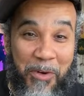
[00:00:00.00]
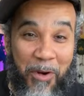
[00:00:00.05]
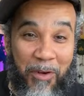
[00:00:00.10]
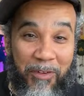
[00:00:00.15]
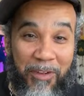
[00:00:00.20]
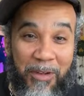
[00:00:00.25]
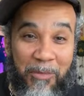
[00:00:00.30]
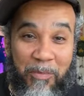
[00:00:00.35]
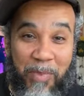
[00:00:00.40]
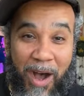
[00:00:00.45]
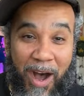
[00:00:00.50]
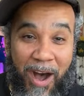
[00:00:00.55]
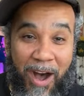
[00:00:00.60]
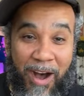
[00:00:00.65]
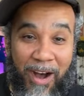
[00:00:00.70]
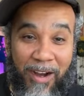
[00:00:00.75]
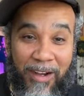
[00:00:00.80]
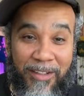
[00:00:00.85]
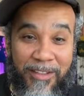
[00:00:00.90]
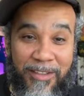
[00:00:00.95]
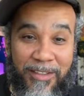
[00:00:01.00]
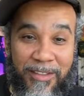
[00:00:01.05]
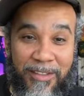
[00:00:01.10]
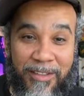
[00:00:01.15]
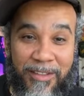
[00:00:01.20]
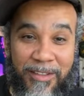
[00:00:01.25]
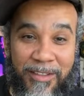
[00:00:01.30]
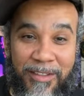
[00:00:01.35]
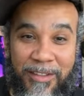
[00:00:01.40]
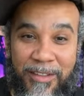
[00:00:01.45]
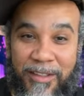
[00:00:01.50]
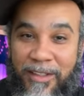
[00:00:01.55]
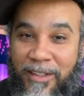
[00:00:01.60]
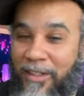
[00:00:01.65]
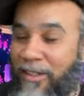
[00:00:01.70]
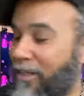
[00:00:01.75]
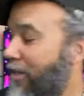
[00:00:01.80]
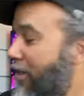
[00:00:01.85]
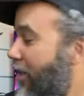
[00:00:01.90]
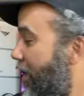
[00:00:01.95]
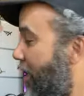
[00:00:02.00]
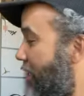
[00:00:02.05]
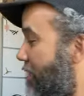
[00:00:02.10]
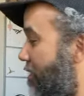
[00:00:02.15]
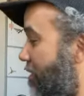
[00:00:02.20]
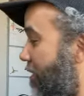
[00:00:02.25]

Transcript: on the box. It